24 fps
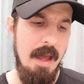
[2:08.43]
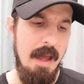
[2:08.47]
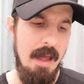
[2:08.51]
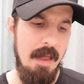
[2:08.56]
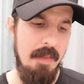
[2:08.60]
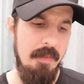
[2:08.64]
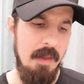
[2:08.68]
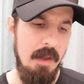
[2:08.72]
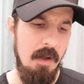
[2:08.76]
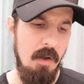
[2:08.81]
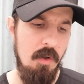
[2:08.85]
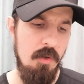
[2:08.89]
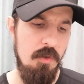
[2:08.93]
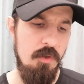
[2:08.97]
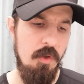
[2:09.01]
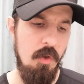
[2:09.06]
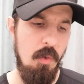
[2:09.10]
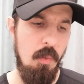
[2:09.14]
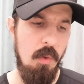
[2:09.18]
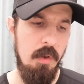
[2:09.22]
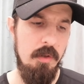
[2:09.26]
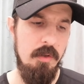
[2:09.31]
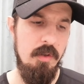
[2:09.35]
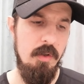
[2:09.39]
And they also
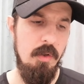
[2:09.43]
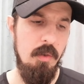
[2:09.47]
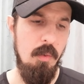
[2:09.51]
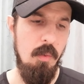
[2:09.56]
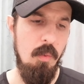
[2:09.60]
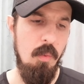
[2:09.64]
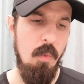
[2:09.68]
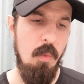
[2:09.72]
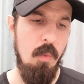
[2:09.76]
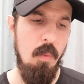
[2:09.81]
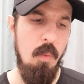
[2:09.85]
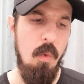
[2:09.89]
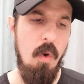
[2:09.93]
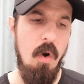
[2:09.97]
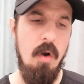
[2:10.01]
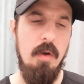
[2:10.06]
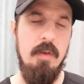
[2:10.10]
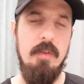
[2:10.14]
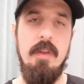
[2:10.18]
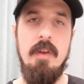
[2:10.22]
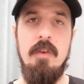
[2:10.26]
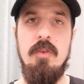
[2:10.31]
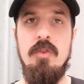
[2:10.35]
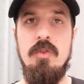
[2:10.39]
want to
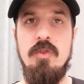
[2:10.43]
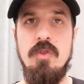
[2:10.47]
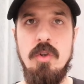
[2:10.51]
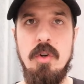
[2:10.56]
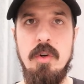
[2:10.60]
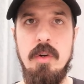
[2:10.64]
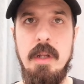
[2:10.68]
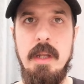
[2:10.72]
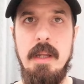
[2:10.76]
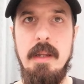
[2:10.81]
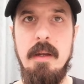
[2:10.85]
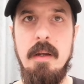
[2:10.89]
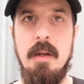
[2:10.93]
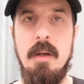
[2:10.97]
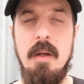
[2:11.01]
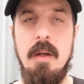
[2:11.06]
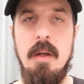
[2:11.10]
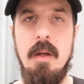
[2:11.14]
walk this journey